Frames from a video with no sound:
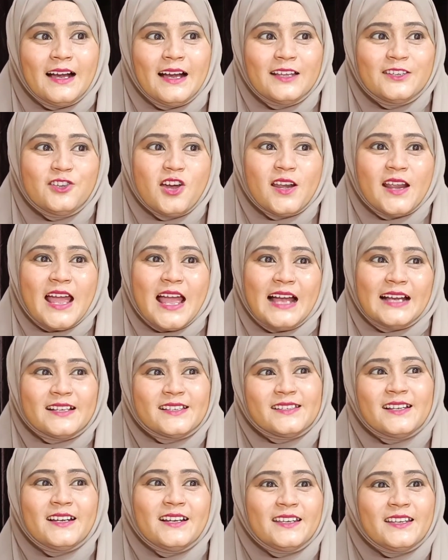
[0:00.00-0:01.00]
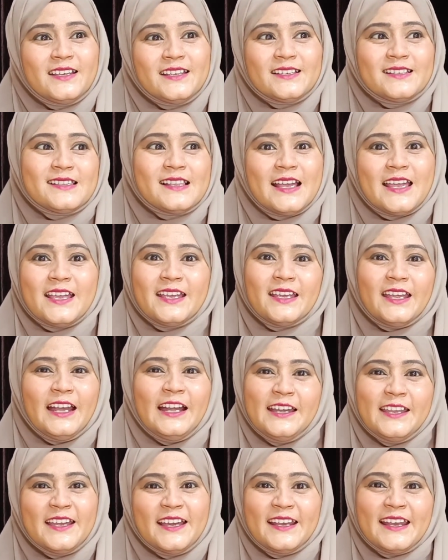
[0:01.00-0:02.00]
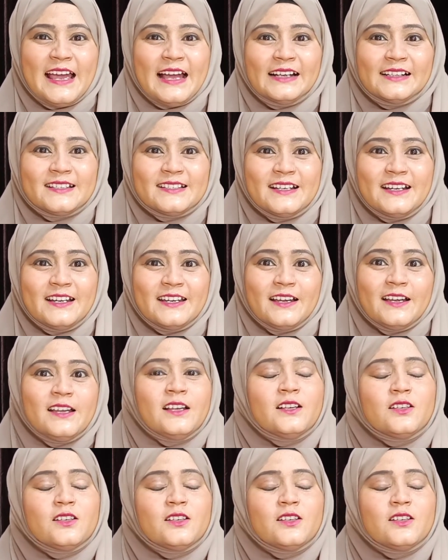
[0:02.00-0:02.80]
Your accent is like Indian accent.